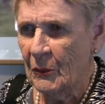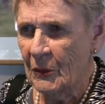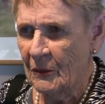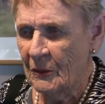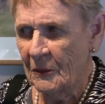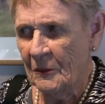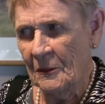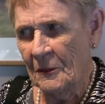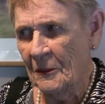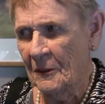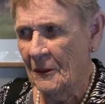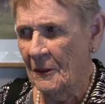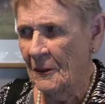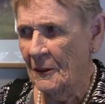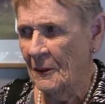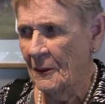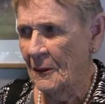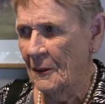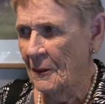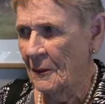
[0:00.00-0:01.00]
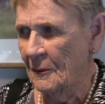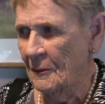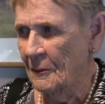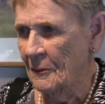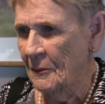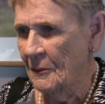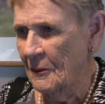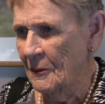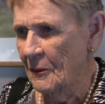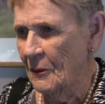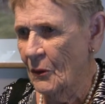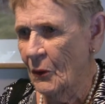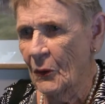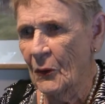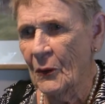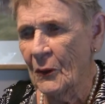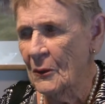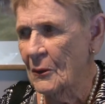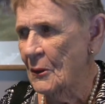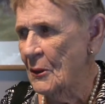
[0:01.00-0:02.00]
But in the
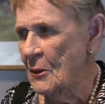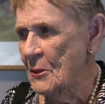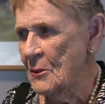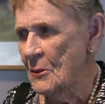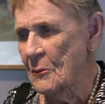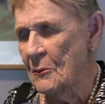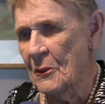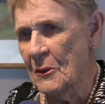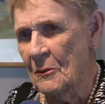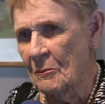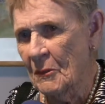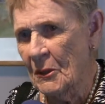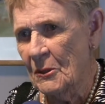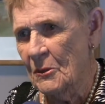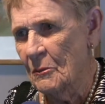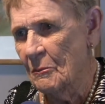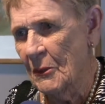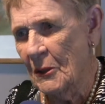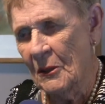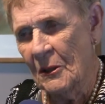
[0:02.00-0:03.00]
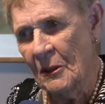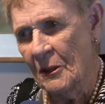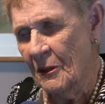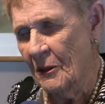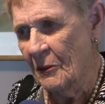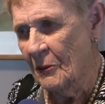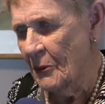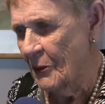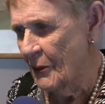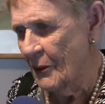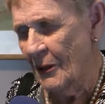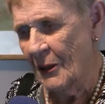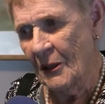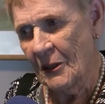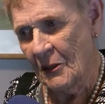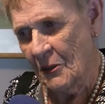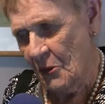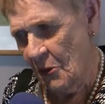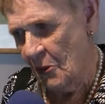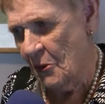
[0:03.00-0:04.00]
early days there wasn't much money and there weren't a
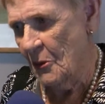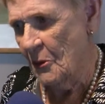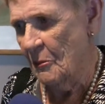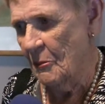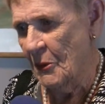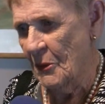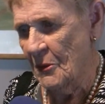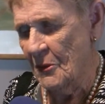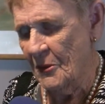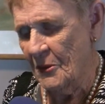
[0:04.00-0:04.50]
lot of tournaments,